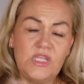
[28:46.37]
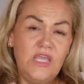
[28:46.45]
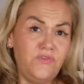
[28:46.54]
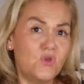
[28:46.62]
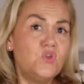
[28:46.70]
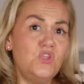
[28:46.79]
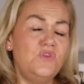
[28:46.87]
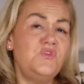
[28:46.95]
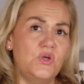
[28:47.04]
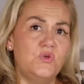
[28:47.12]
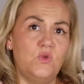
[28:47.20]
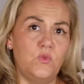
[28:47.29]
If you
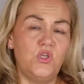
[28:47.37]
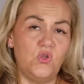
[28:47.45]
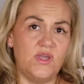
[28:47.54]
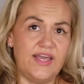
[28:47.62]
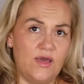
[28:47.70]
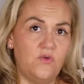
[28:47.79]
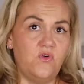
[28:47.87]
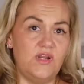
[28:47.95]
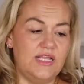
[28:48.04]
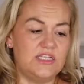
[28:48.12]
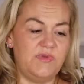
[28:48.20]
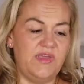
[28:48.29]
don't know what you're looking out for
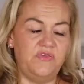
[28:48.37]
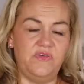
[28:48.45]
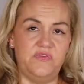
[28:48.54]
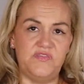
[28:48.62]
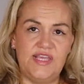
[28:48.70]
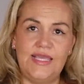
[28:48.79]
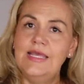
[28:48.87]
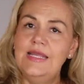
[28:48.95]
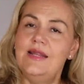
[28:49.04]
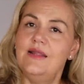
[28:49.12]
in an SPF 50,